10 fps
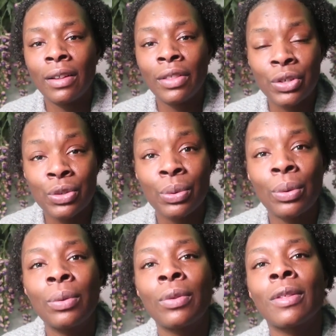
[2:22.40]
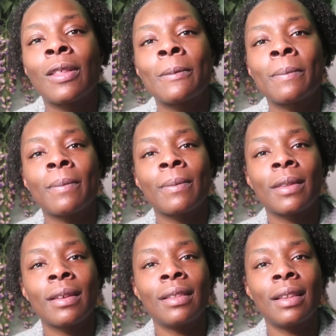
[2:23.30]
the truth.
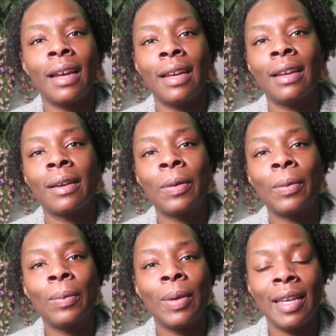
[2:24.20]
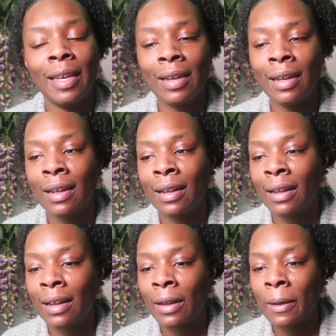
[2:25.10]
Like, we
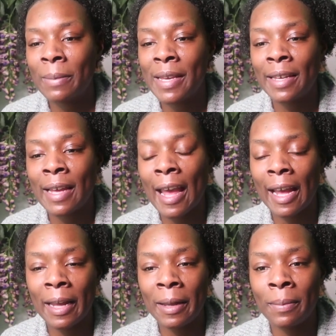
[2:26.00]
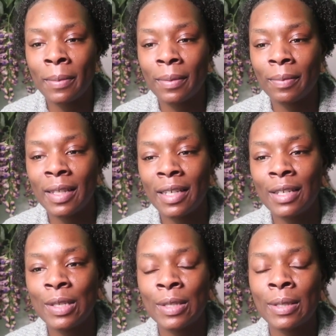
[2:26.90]
became
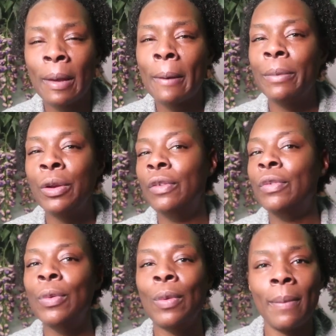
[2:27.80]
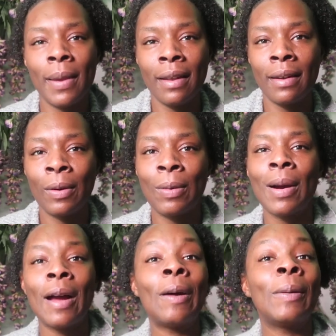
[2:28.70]
these beautiful women who
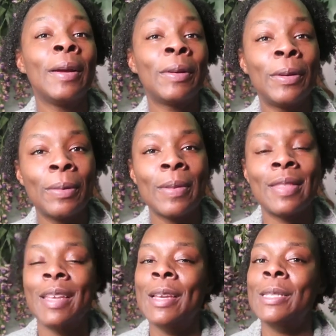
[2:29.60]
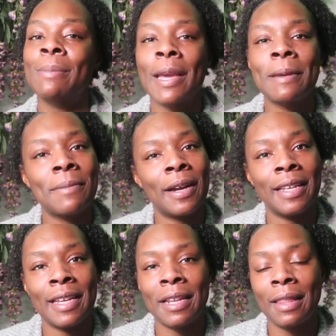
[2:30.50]
are out here doing things, making
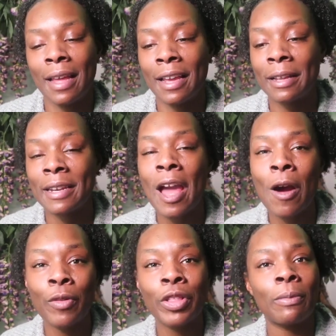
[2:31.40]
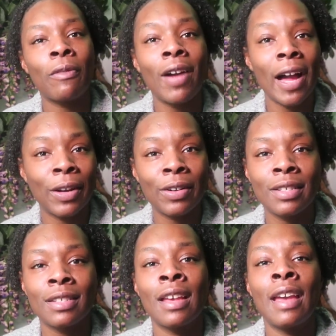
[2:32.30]
money, and like now we're the providers,